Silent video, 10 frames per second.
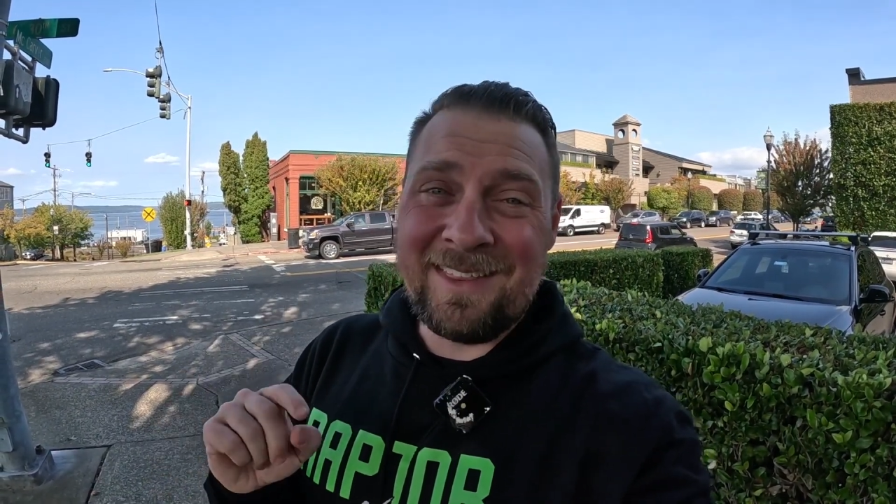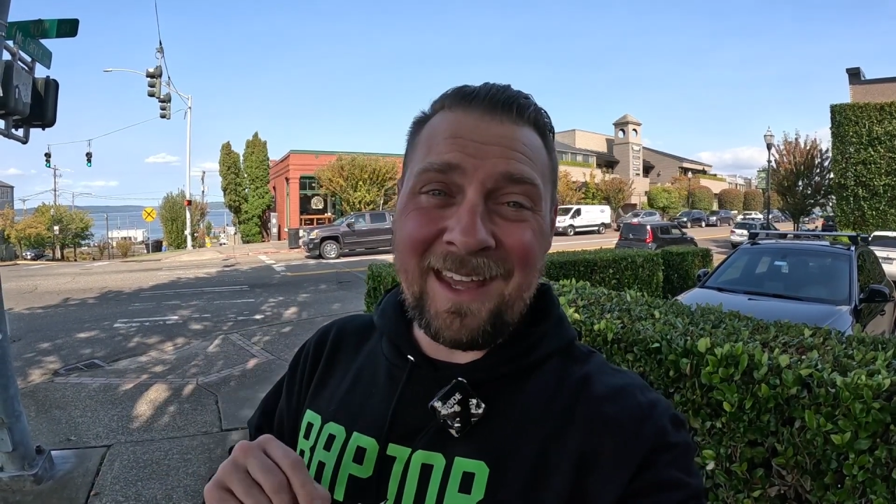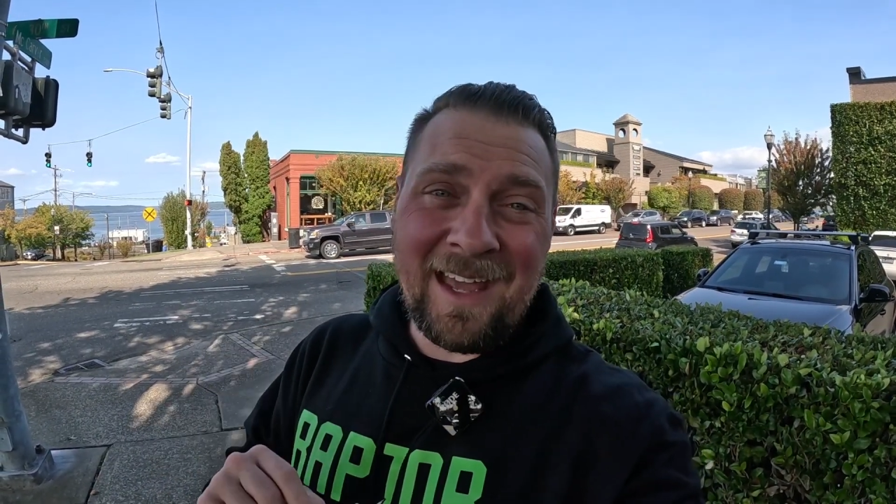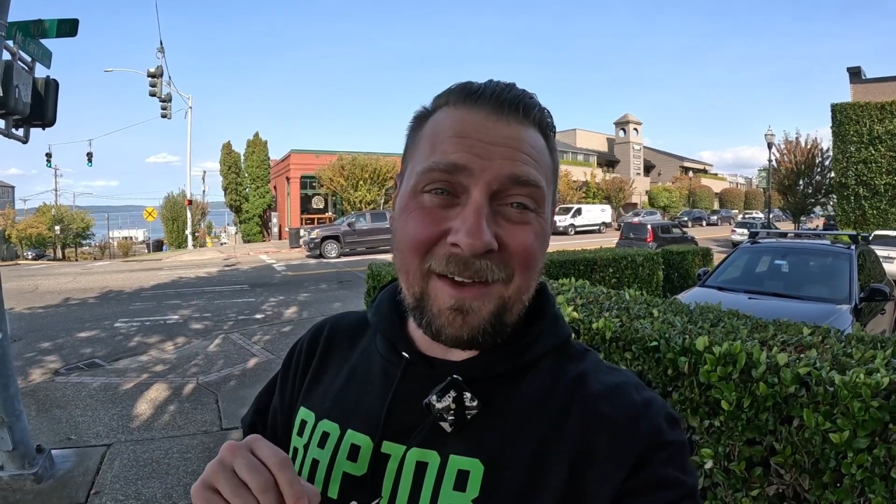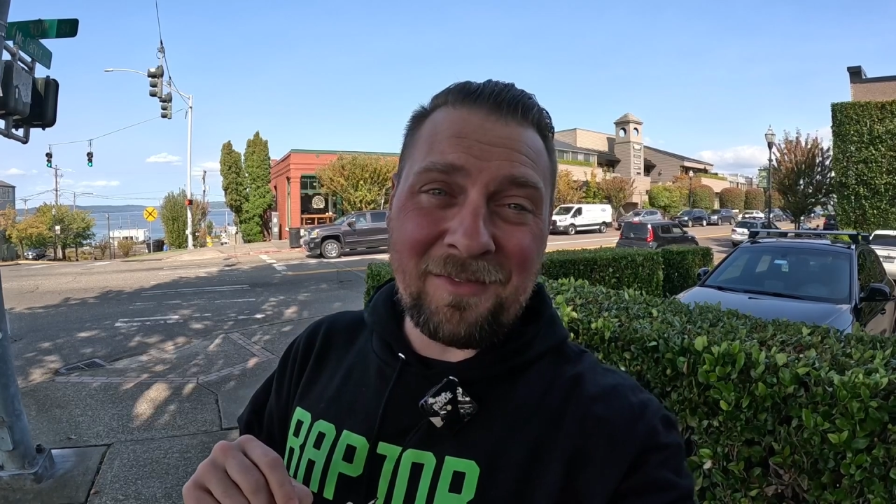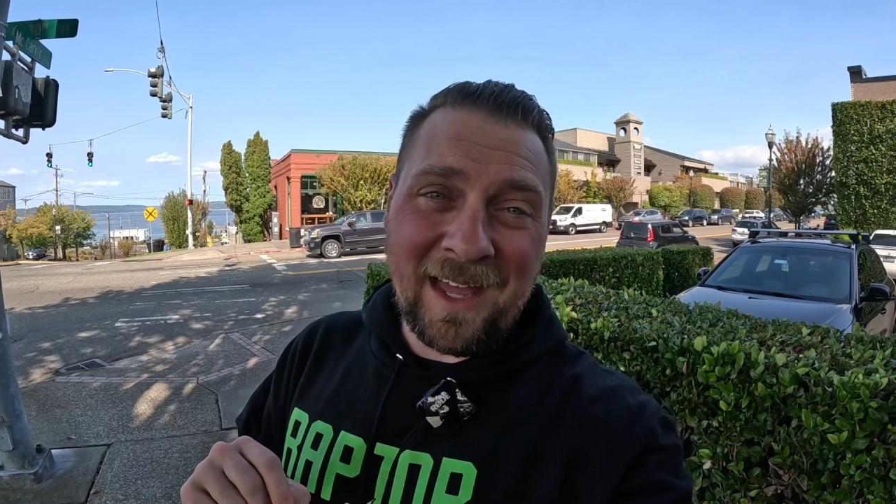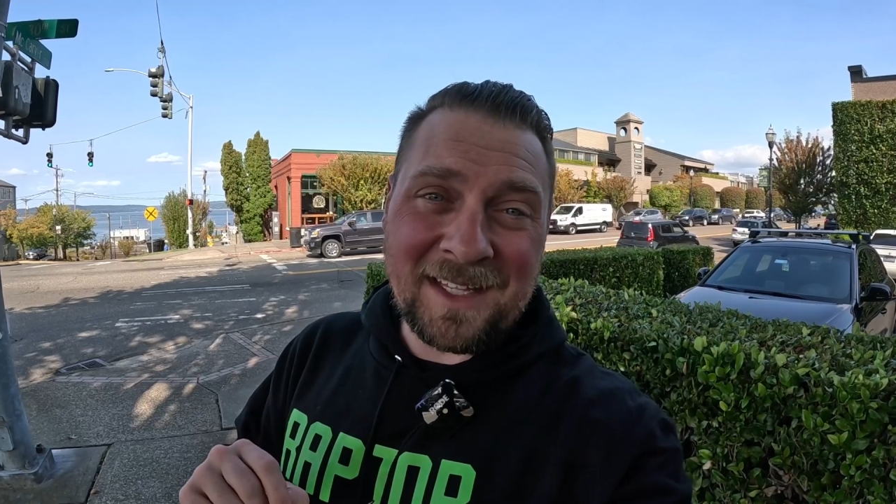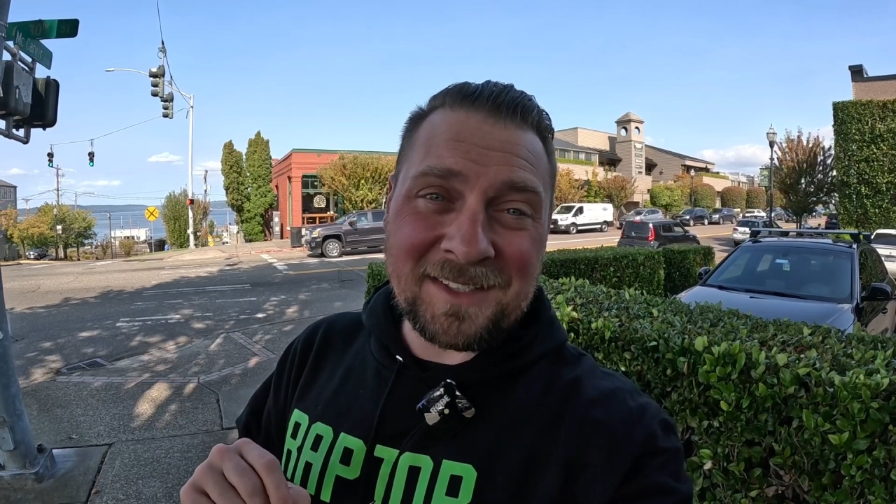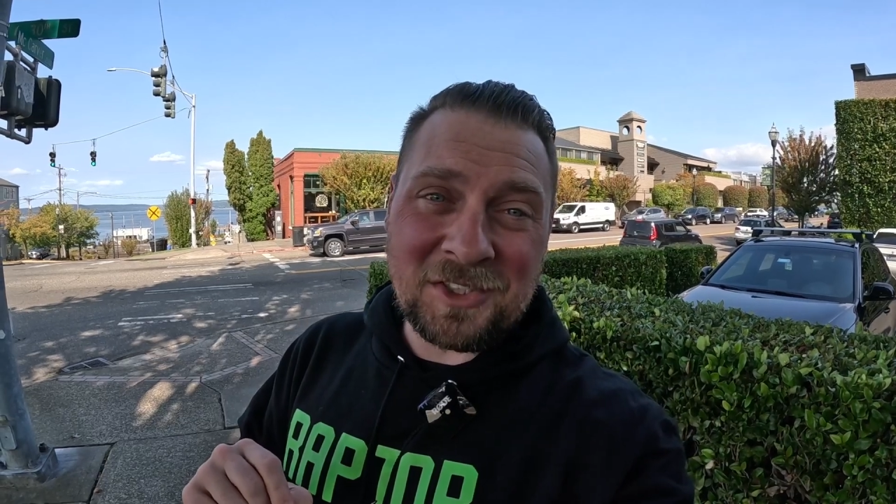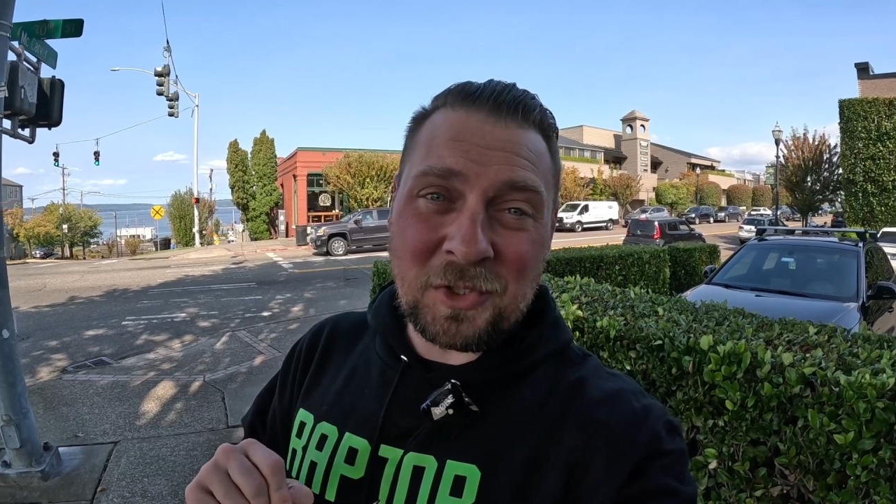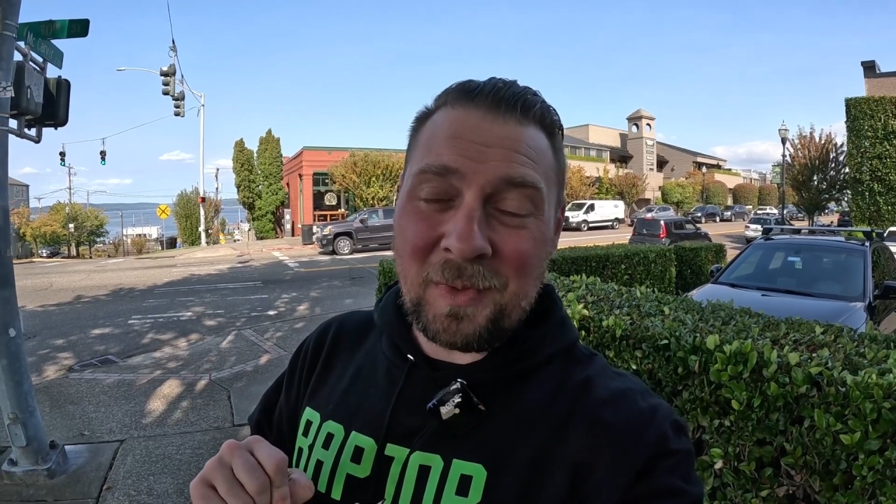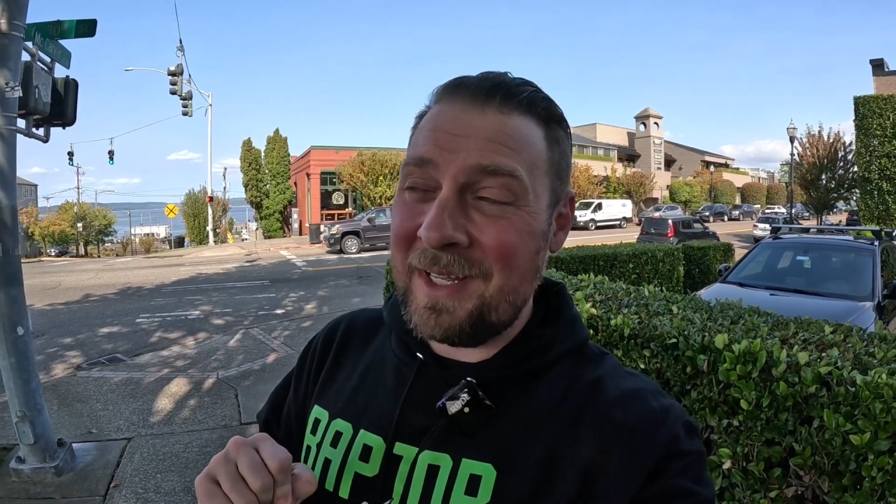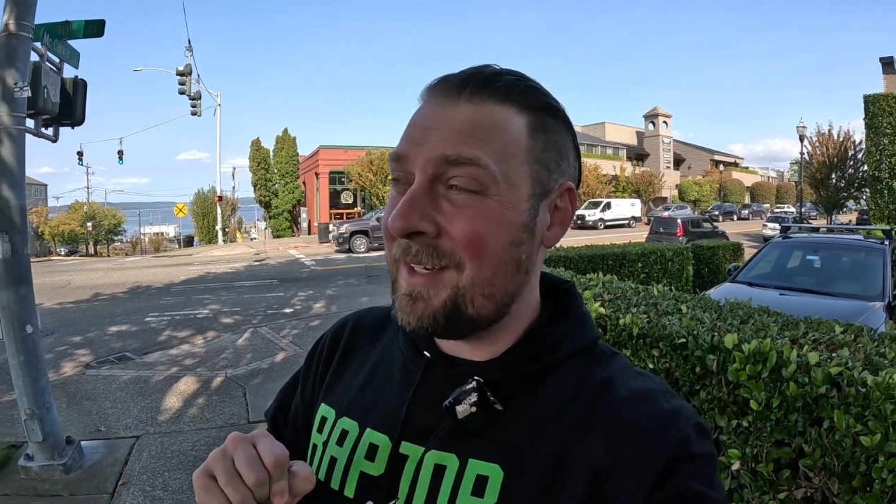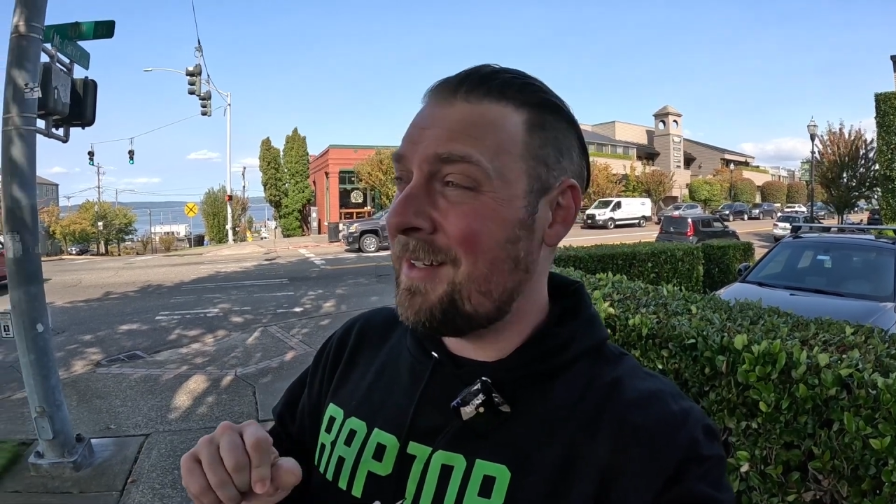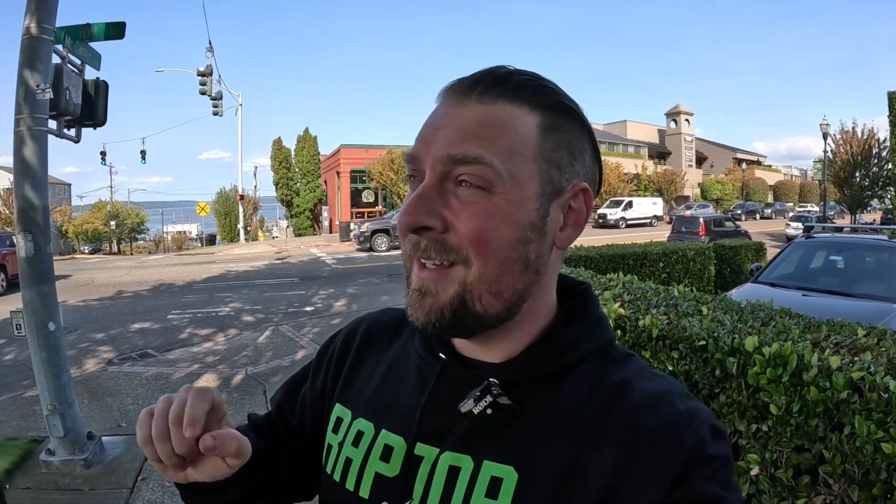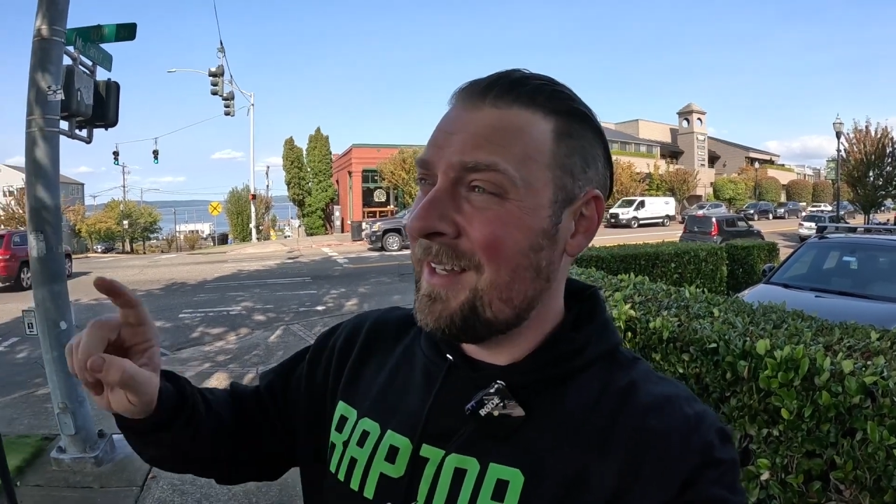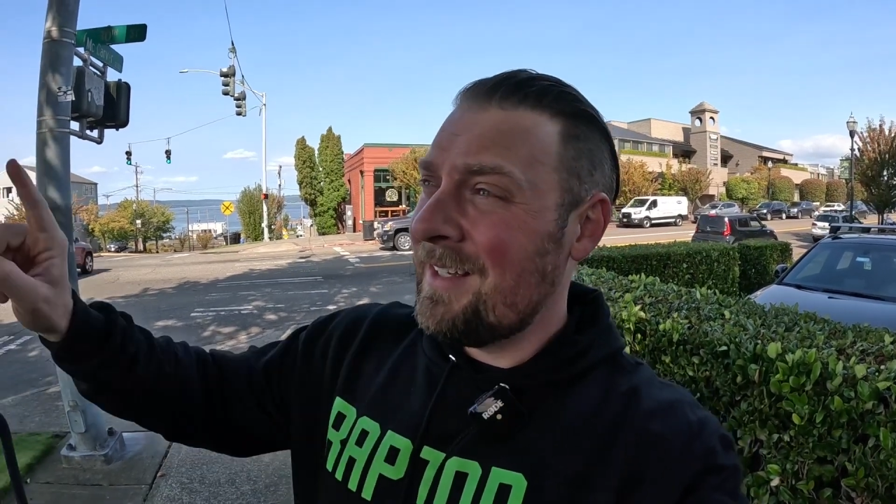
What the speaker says: they have that situated.